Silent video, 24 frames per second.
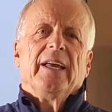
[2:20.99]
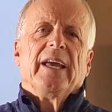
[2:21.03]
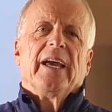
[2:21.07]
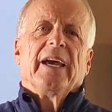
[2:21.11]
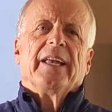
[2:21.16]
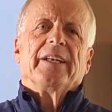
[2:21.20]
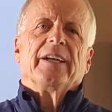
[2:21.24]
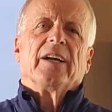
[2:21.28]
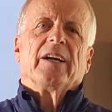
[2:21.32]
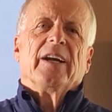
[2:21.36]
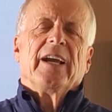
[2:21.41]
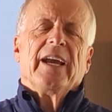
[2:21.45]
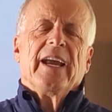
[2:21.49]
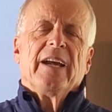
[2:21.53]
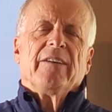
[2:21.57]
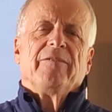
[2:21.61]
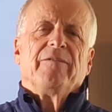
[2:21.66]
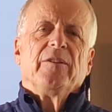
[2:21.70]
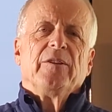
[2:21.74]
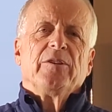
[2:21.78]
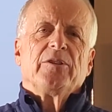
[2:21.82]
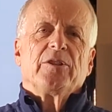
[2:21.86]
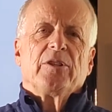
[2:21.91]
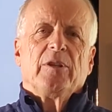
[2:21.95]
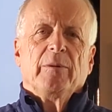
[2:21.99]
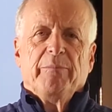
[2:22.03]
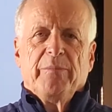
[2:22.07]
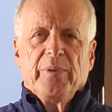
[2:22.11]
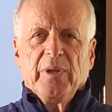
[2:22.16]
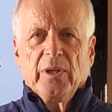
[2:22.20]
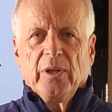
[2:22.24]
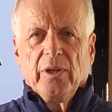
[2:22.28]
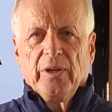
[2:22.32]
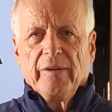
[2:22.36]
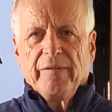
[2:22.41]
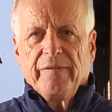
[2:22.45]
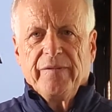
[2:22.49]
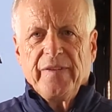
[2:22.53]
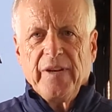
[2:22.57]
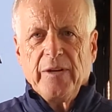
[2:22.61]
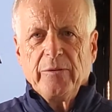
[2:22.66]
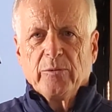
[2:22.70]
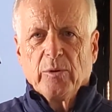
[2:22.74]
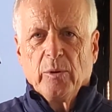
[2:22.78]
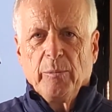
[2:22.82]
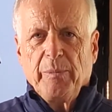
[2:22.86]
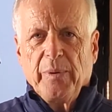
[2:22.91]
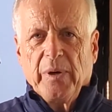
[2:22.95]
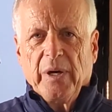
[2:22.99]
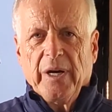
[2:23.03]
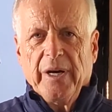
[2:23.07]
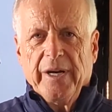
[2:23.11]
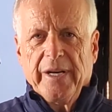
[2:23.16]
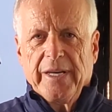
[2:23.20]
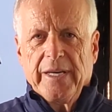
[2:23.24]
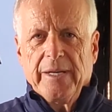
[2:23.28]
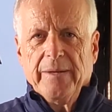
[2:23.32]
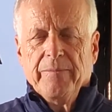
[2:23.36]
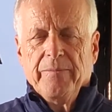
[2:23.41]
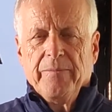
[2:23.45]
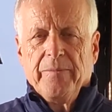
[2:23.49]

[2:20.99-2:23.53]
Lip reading: and our efforts to build a federal party.